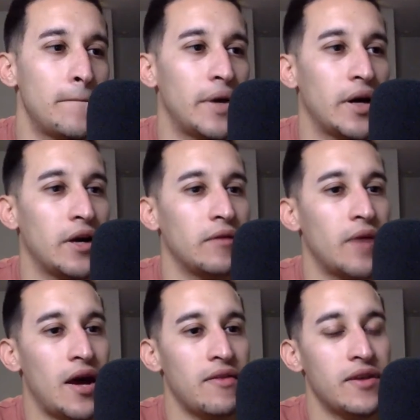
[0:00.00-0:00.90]
but
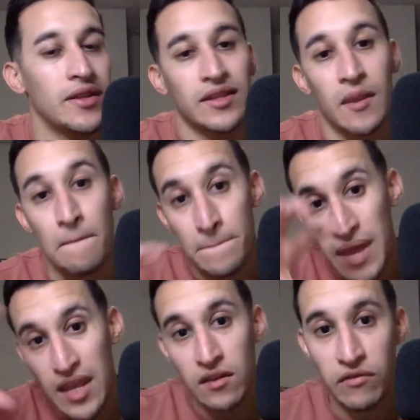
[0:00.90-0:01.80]
I think that the
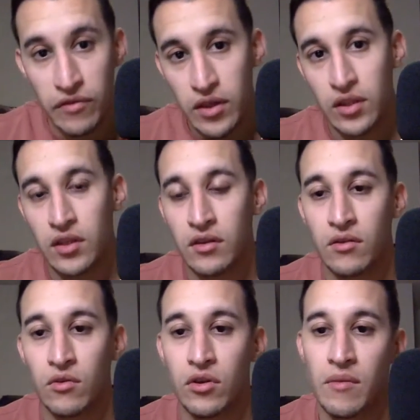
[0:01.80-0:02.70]
main
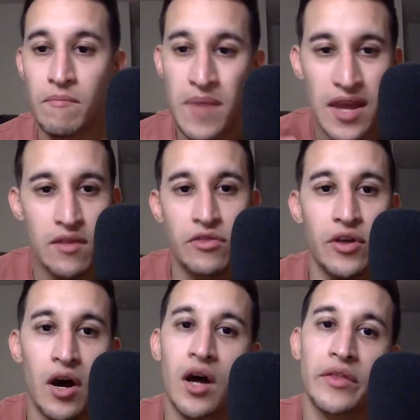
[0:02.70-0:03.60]
feeling or the main
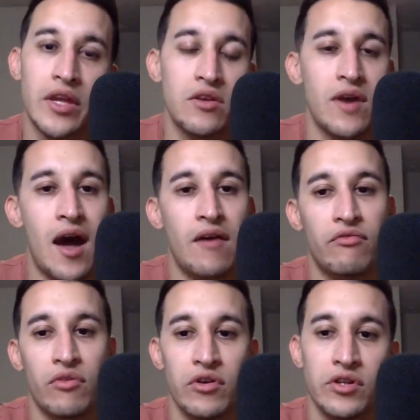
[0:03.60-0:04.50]
thought that you have
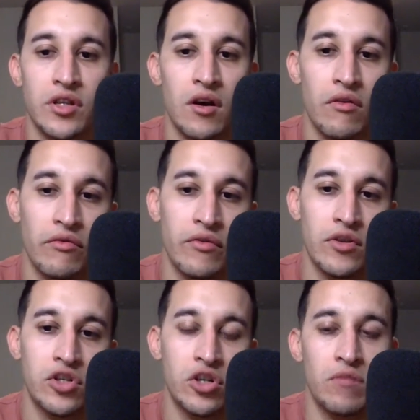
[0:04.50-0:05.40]
for yourself
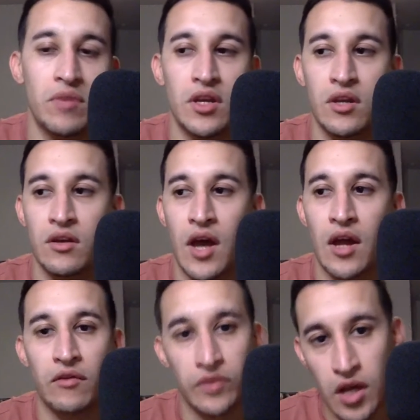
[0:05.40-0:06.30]
should be
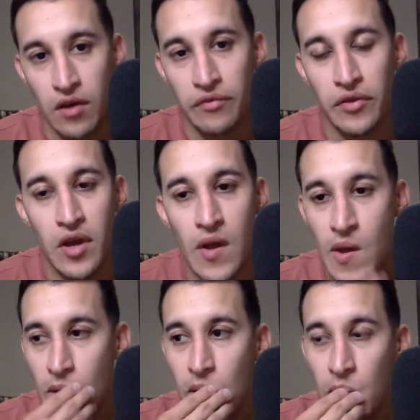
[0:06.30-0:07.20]
out of love,
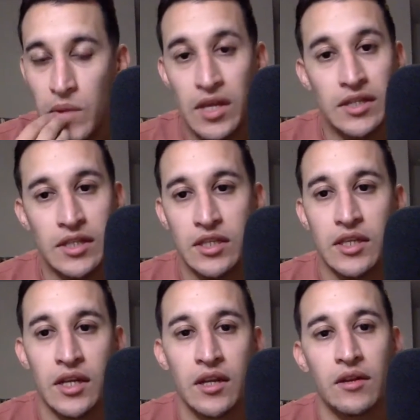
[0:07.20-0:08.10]
because this
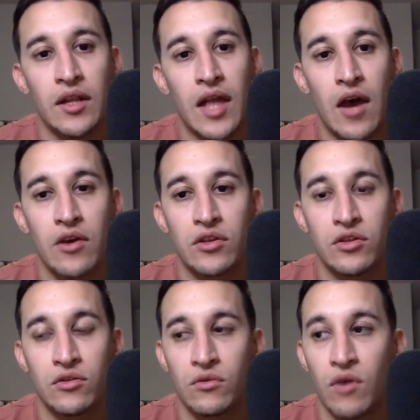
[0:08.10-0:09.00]
is going to allow you
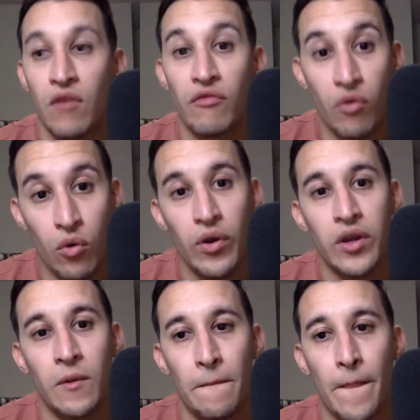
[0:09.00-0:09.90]
to
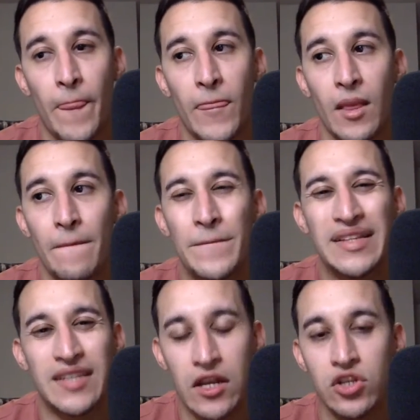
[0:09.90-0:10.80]
avoid
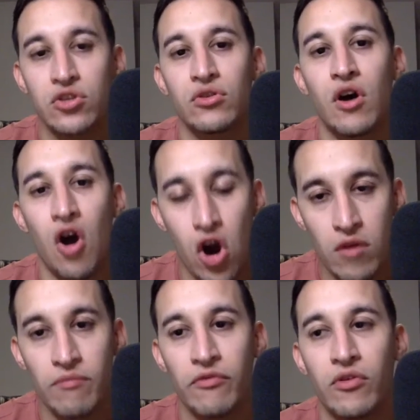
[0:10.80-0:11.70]
potential
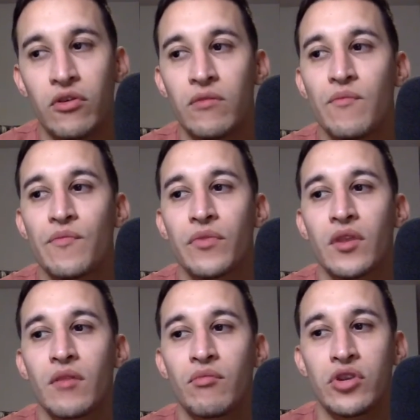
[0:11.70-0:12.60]
harmful
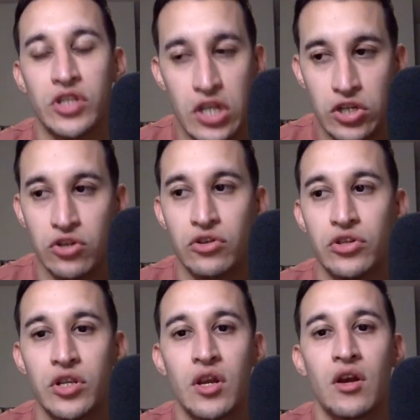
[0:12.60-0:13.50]

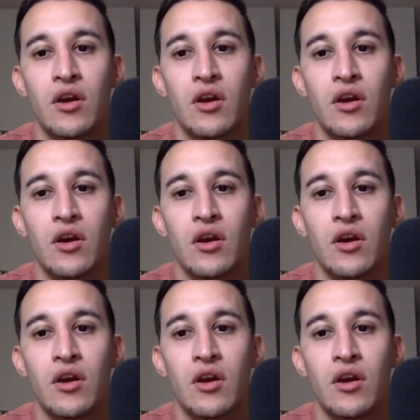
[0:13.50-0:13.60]
procedures,